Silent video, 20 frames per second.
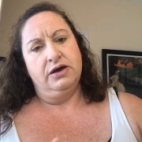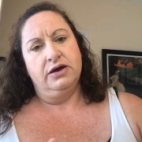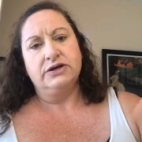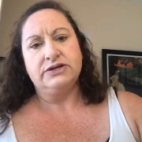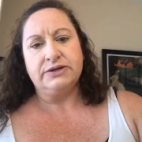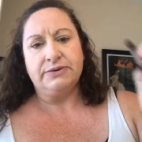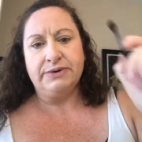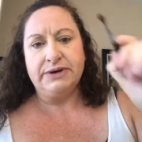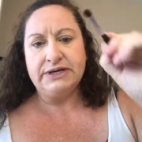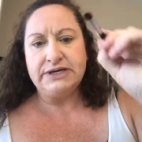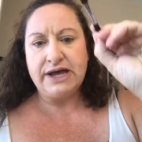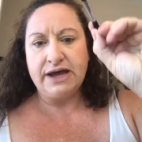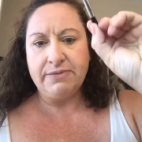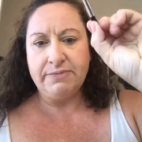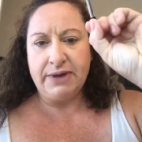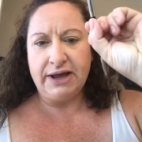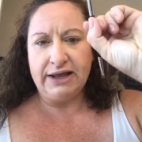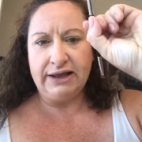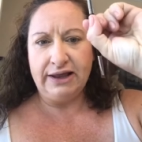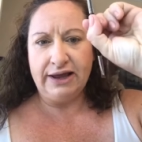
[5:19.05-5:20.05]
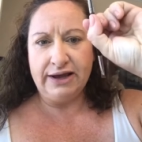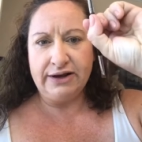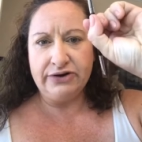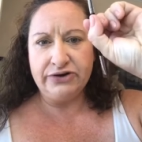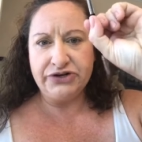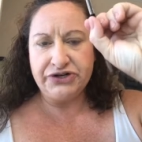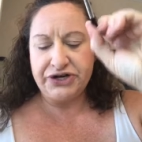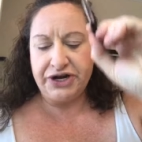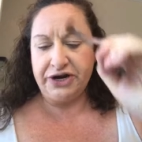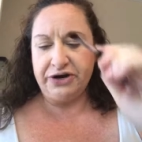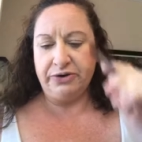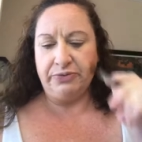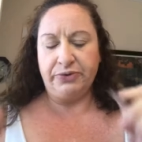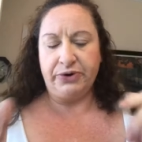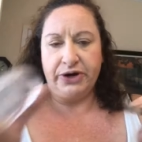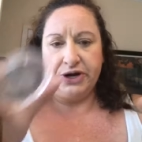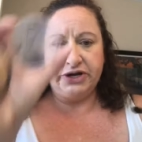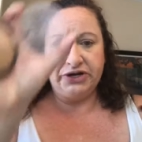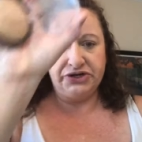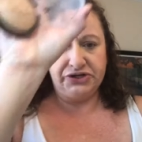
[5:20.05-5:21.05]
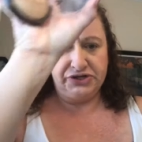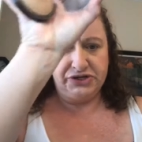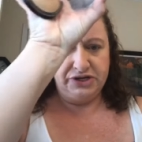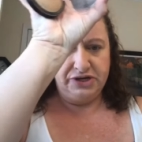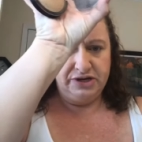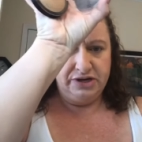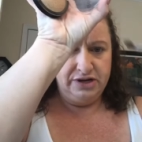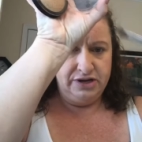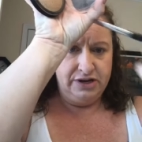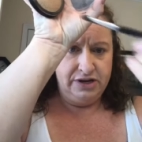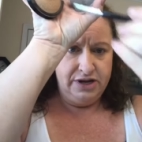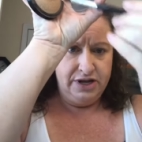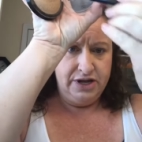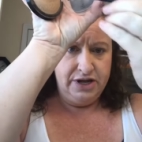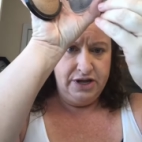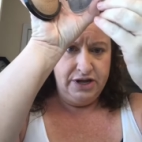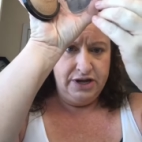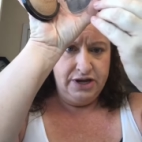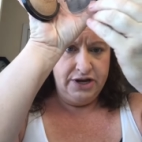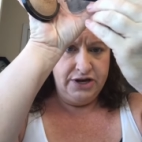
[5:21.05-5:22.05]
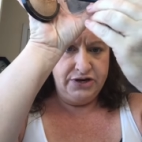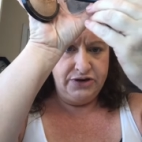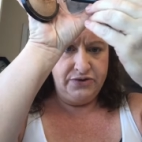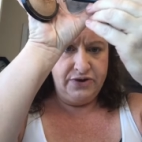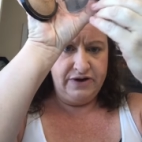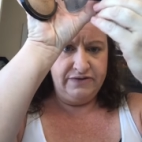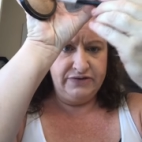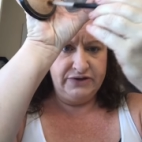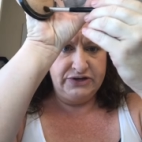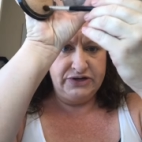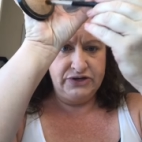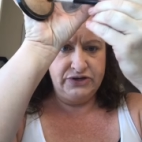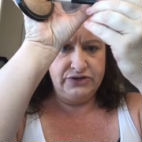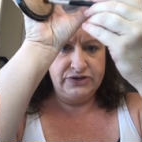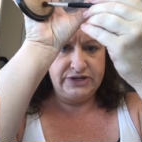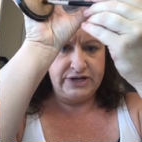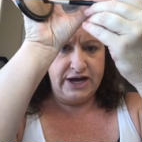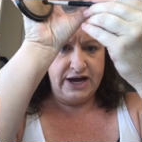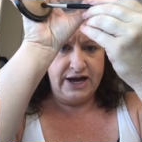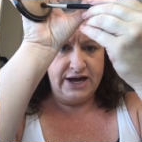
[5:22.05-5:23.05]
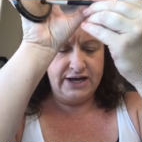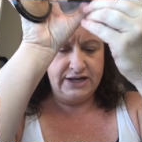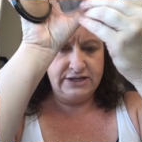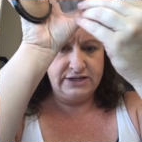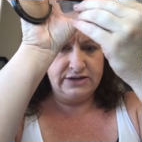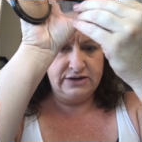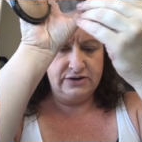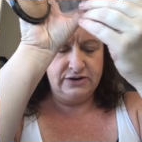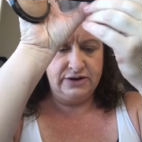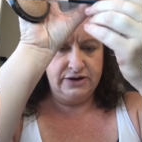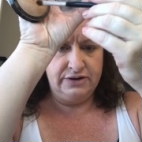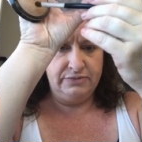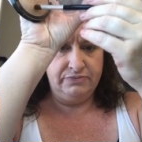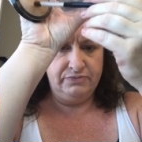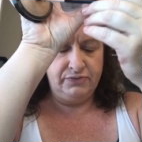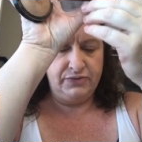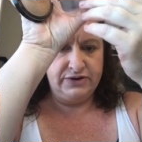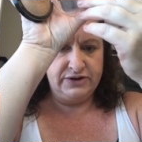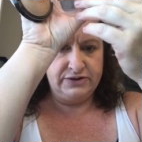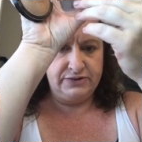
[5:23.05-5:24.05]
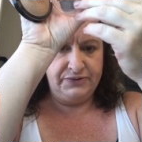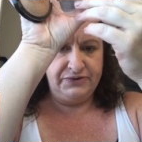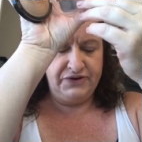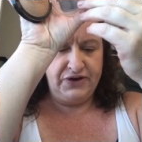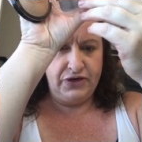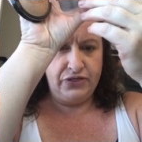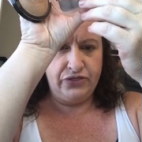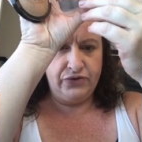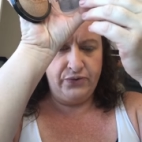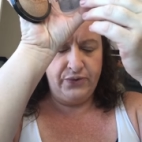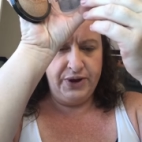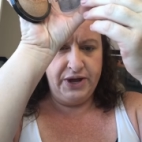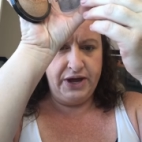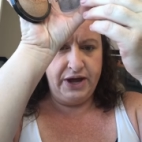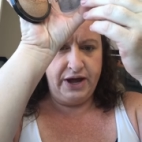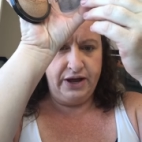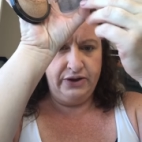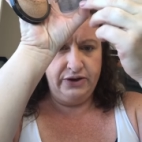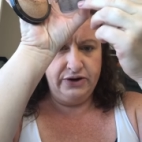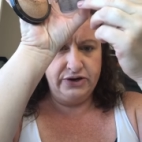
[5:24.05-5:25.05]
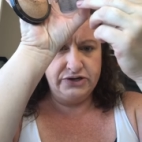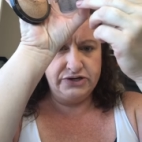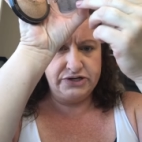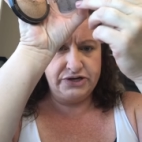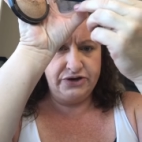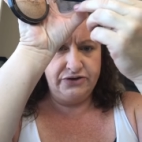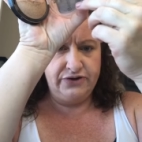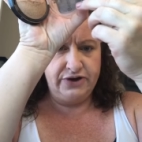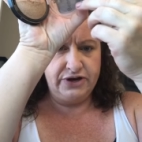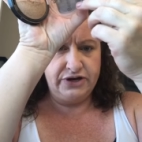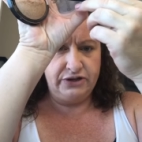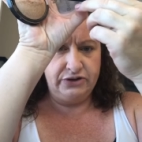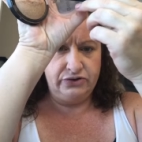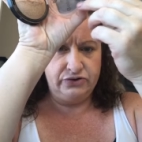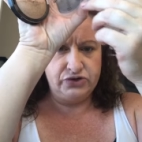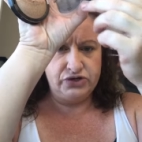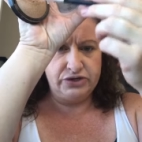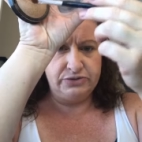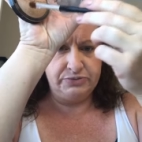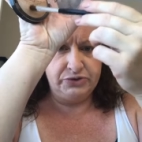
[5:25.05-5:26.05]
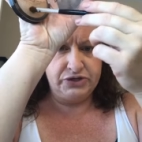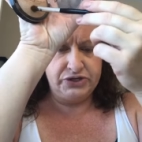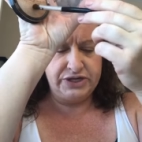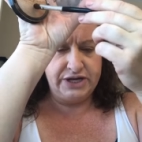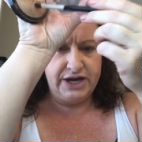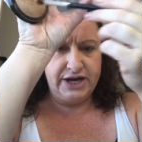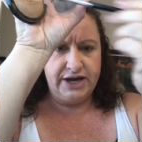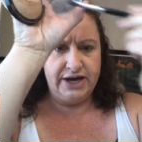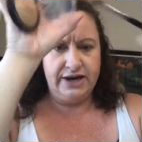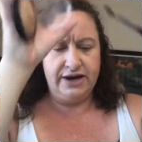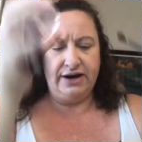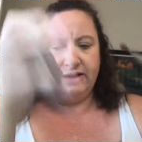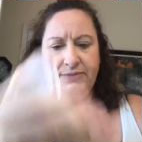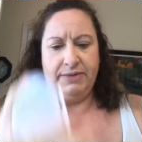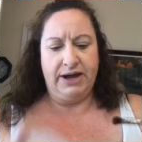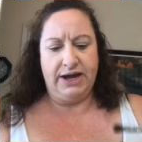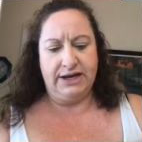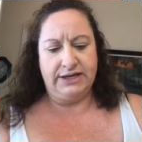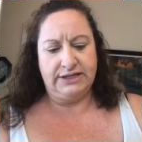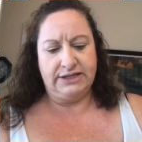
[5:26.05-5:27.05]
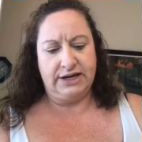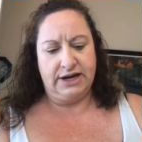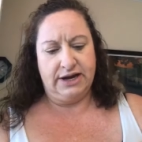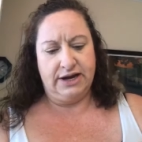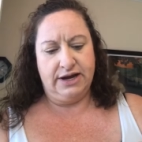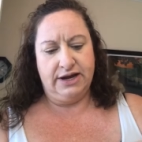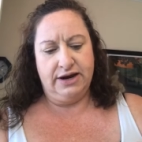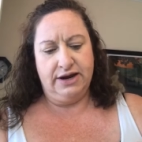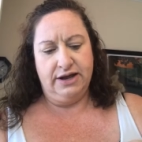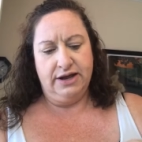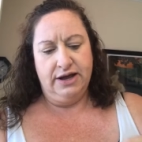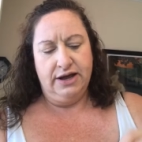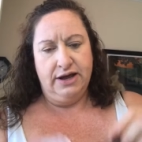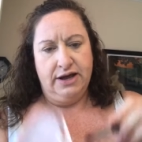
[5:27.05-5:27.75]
So I'm going to take my liner shader brush you do have the two sides on, but we got three colors. So you got a little shimmer side and a matte side.